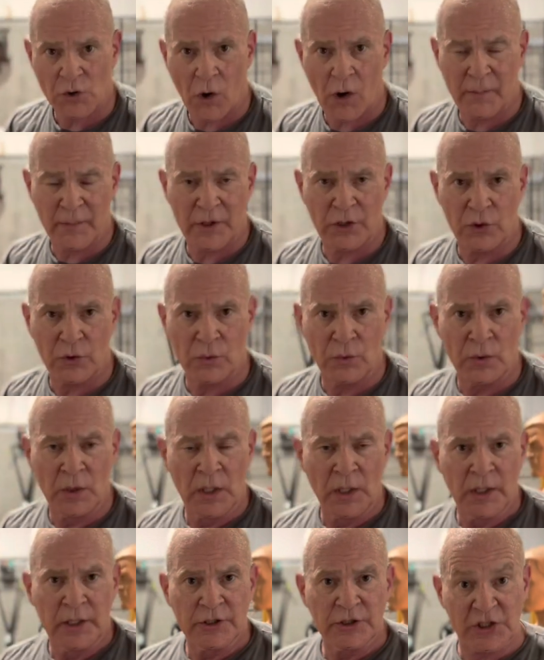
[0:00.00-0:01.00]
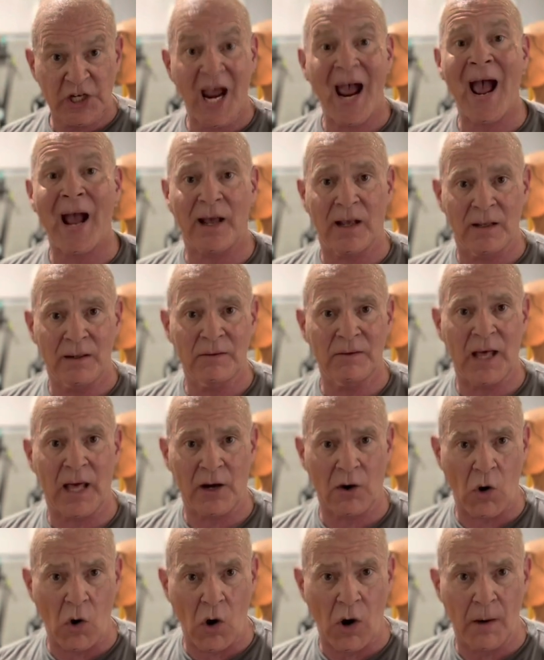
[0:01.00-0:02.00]
arm and you check that
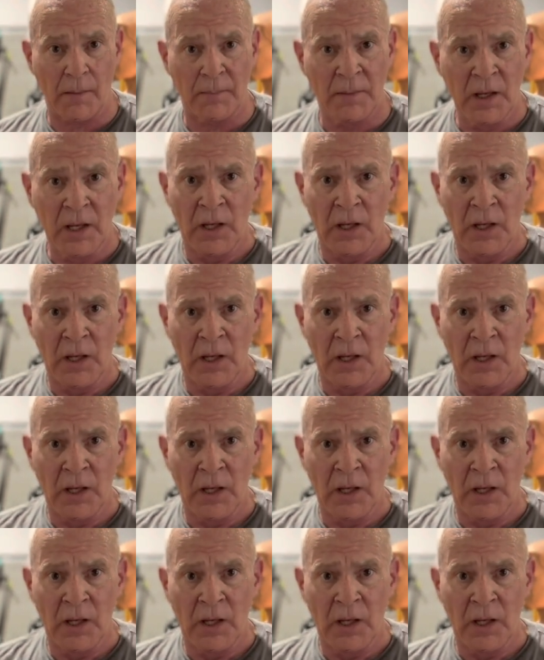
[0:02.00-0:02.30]
arm,